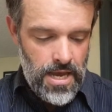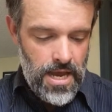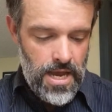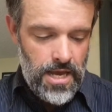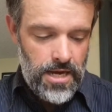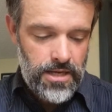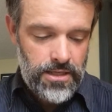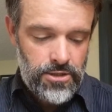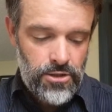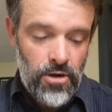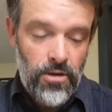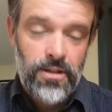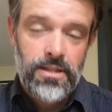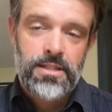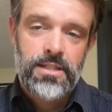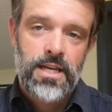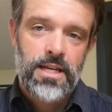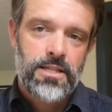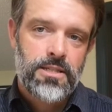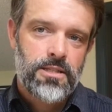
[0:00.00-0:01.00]
and it's all a
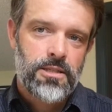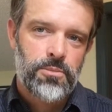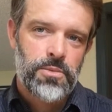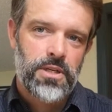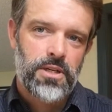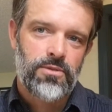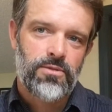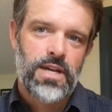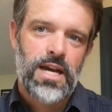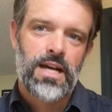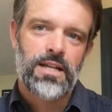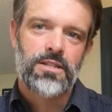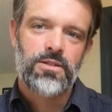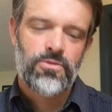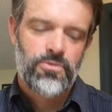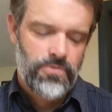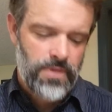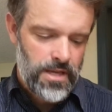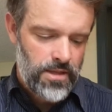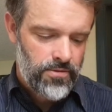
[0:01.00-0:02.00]
testament of God's
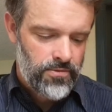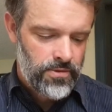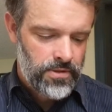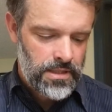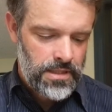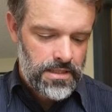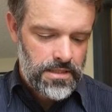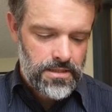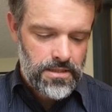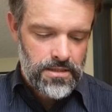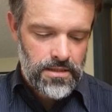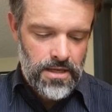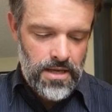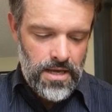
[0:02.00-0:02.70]
faithfulness